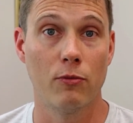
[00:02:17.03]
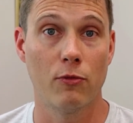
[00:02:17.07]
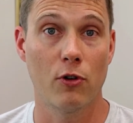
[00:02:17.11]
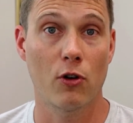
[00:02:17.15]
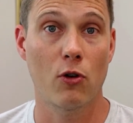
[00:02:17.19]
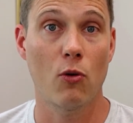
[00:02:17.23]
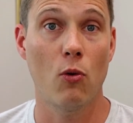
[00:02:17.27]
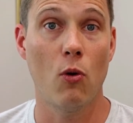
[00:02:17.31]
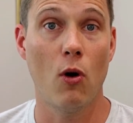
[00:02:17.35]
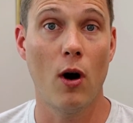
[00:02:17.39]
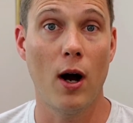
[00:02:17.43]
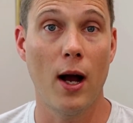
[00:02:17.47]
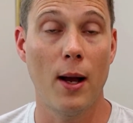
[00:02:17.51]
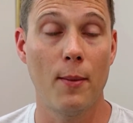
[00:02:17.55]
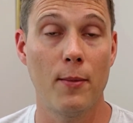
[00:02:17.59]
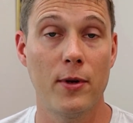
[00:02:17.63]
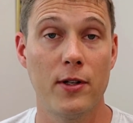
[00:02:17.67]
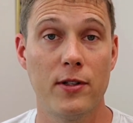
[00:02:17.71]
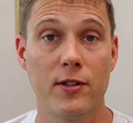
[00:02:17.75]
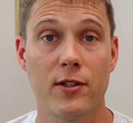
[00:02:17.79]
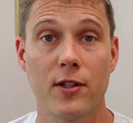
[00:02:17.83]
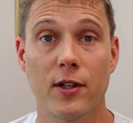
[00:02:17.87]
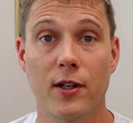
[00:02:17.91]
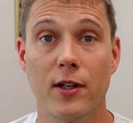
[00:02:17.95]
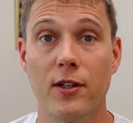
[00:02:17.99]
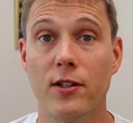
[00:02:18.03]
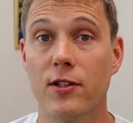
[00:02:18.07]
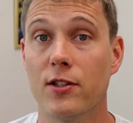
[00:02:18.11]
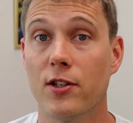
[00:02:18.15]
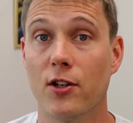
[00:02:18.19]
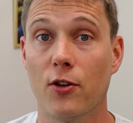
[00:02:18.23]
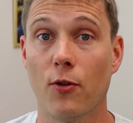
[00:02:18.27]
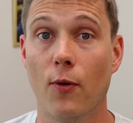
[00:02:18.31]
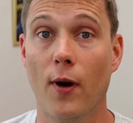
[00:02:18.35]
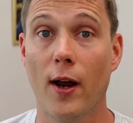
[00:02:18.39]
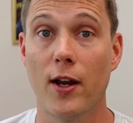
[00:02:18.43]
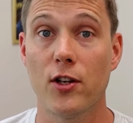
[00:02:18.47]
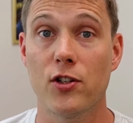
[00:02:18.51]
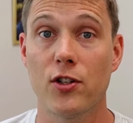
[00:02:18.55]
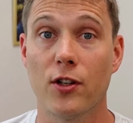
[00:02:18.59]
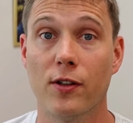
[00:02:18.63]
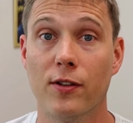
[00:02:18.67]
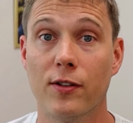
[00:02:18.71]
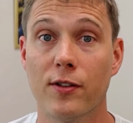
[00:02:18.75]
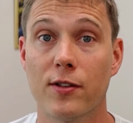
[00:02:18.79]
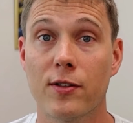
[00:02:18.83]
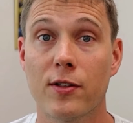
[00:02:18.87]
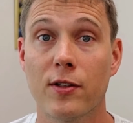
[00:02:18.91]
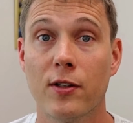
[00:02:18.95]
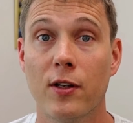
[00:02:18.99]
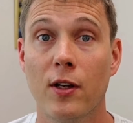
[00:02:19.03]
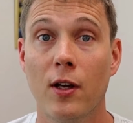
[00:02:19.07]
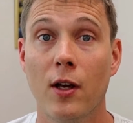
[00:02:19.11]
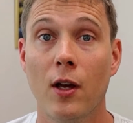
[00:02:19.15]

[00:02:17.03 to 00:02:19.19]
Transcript: requirements and considerations.